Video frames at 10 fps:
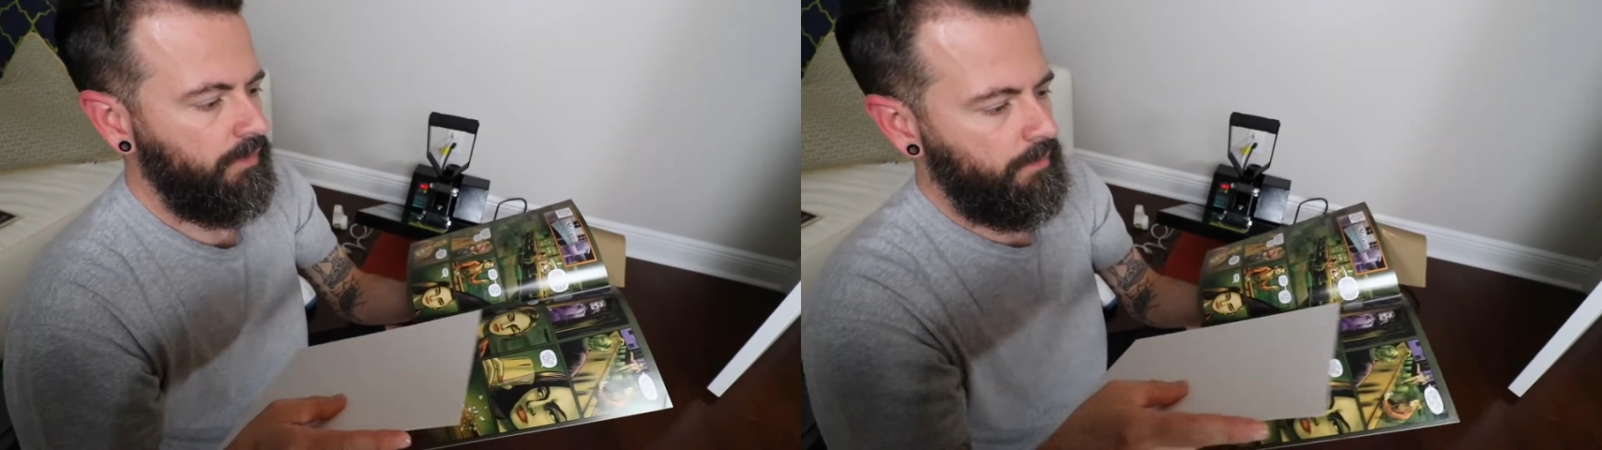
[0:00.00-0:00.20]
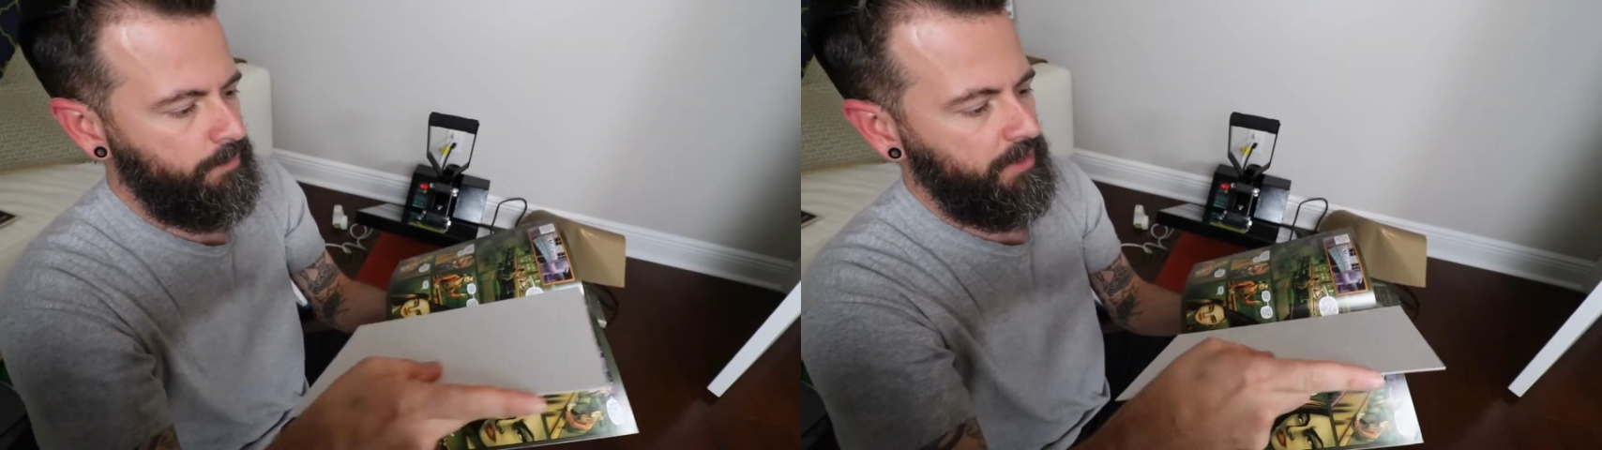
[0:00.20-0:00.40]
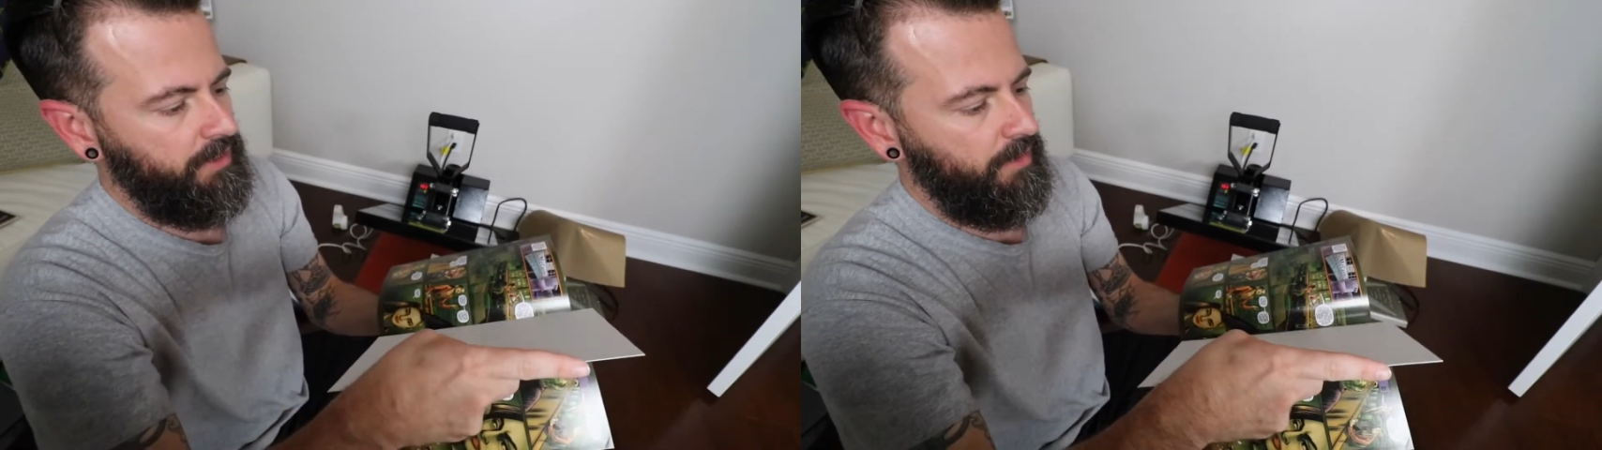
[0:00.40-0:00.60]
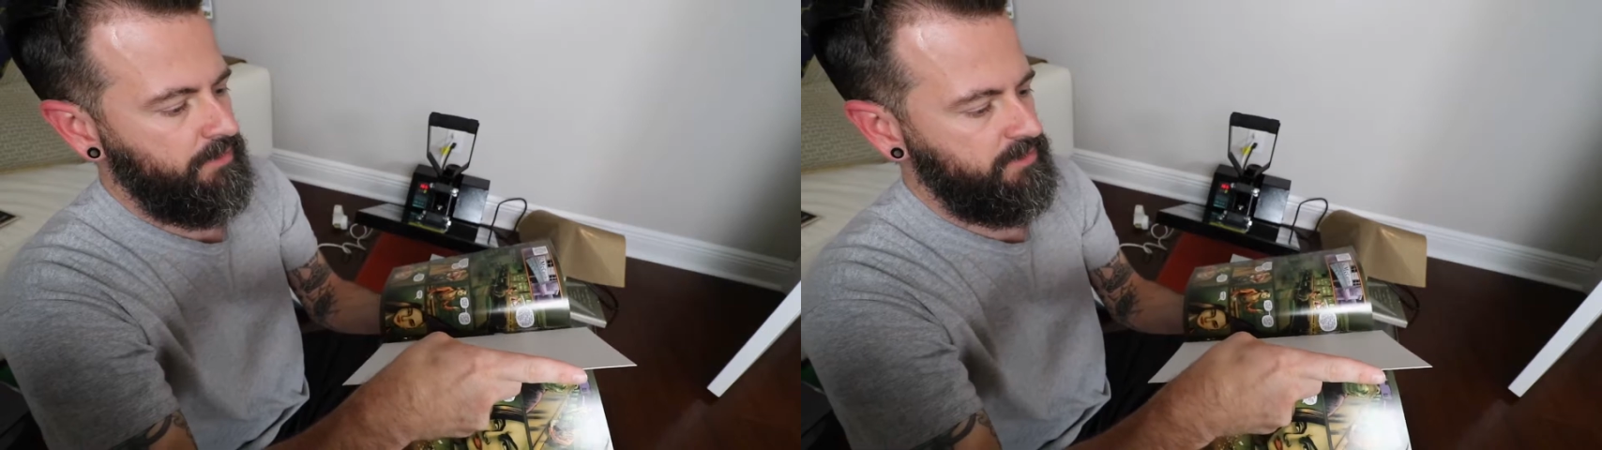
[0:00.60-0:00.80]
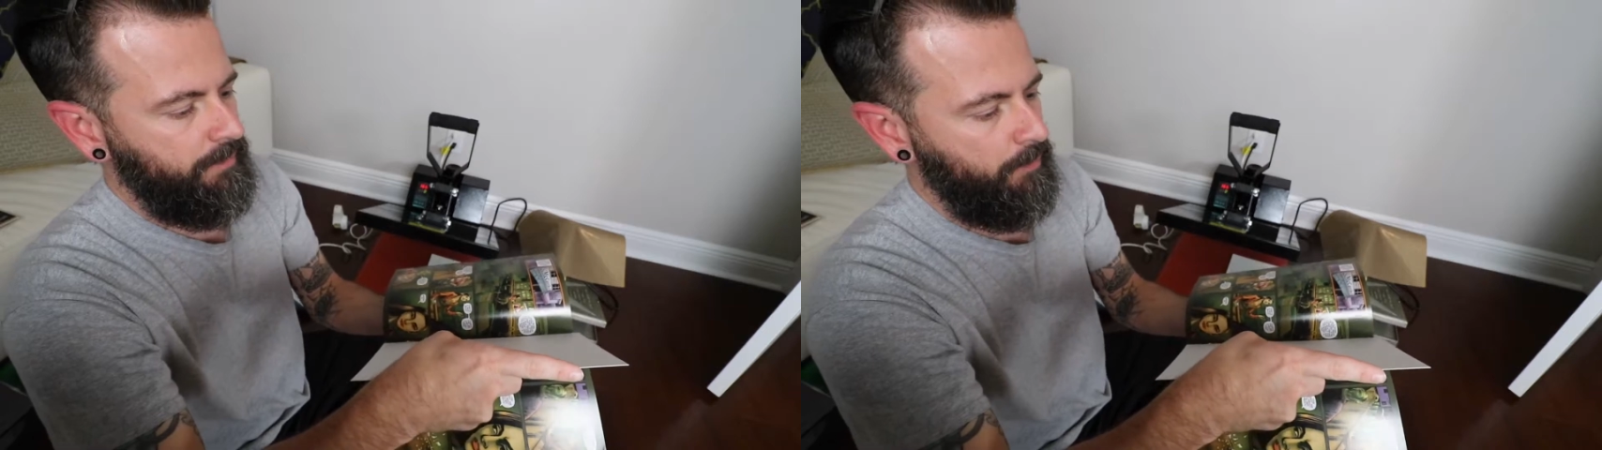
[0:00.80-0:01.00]
I'm putting it on
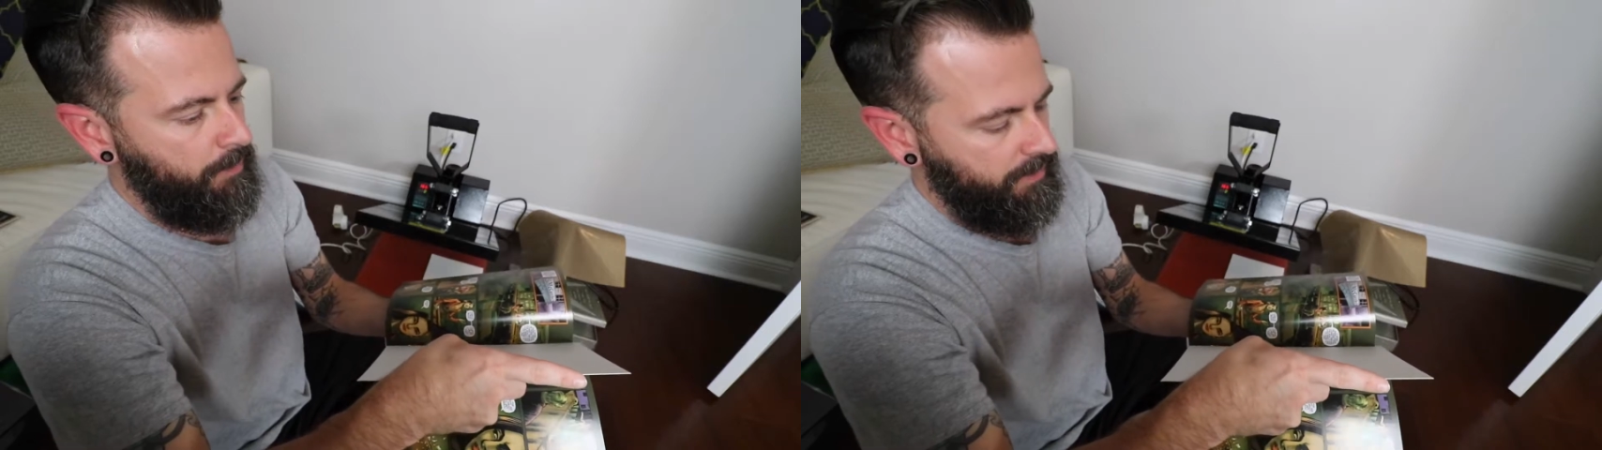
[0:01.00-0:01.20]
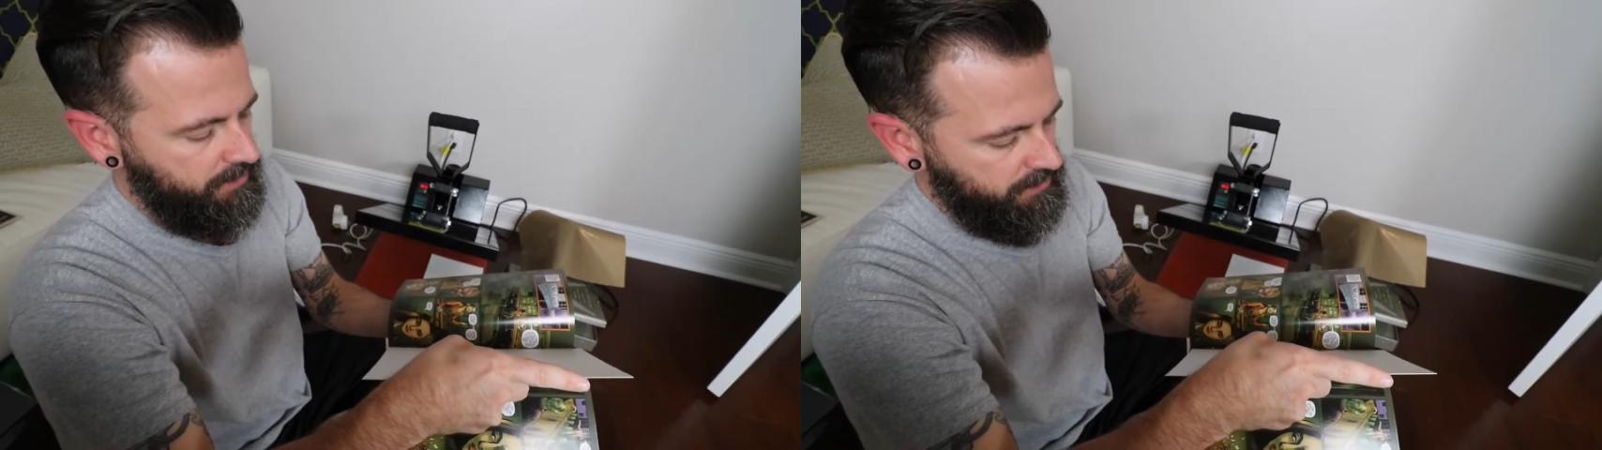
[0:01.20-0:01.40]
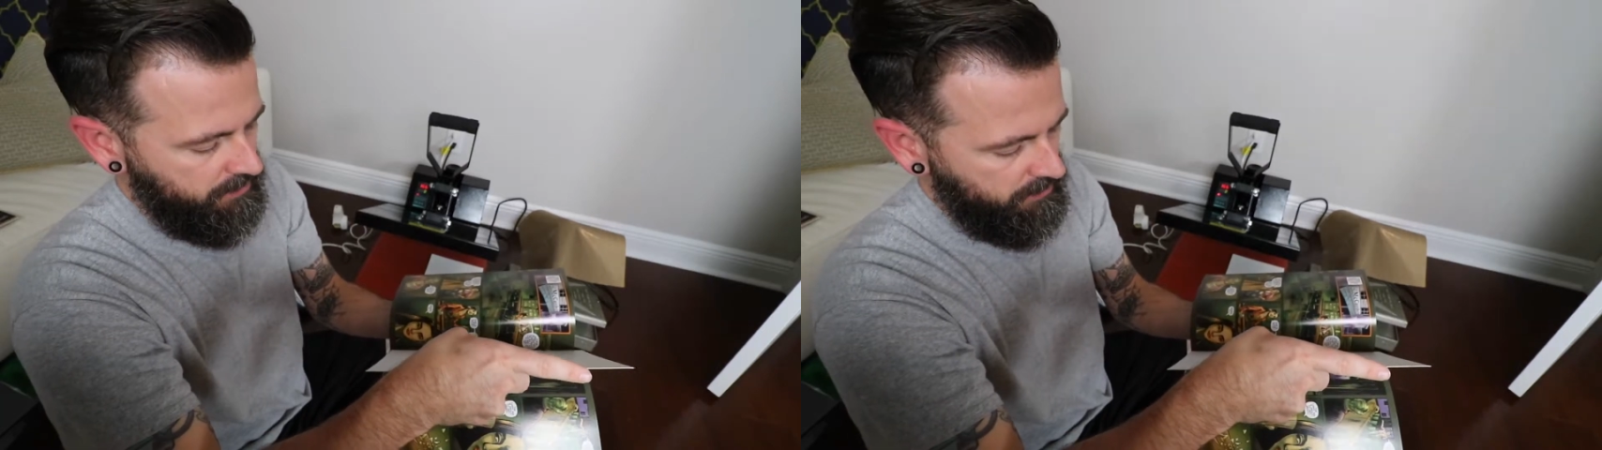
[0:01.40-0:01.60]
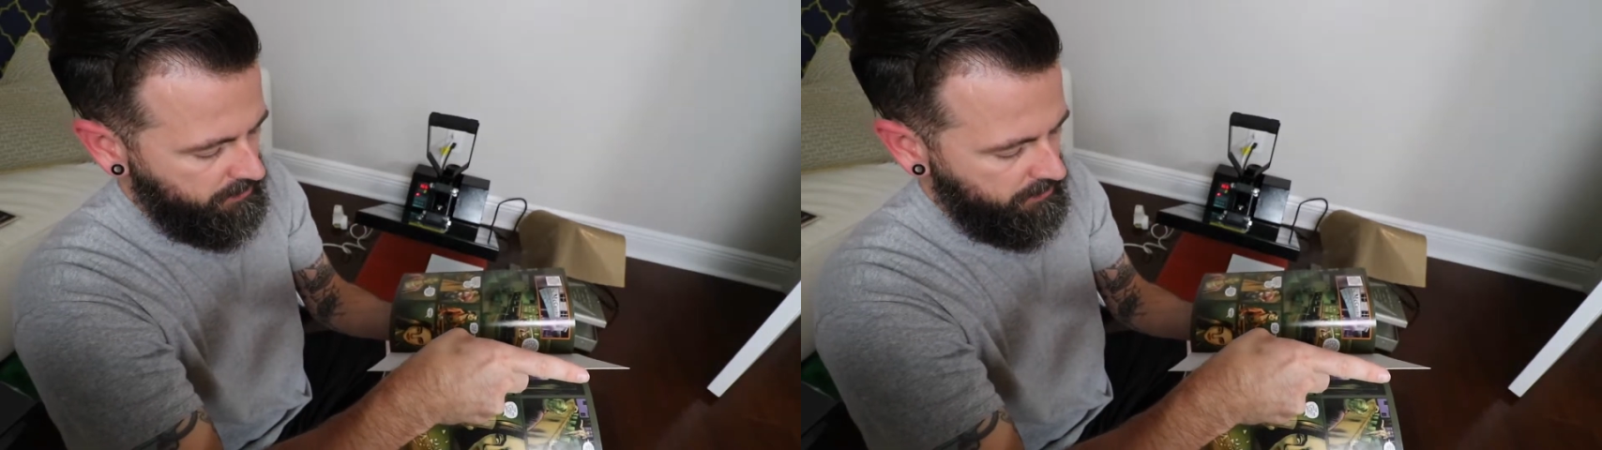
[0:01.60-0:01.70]
the staple page,